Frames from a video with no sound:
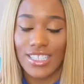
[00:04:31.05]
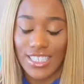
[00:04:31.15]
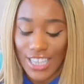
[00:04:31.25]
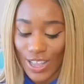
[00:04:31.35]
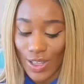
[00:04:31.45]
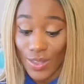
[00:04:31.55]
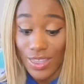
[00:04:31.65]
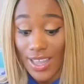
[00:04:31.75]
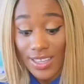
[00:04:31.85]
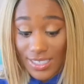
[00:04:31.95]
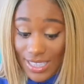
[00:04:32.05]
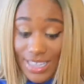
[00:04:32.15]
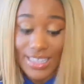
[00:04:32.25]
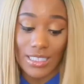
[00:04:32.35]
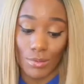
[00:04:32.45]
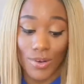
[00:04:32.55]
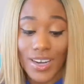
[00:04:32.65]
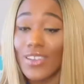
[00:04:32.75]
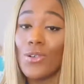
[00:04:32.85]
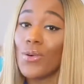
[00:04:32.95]
So that is
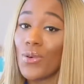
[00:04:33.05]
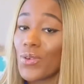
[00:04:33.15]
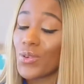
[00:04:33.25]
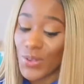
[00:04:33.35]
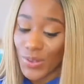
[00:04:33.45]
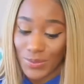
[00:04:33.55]
pretty cool.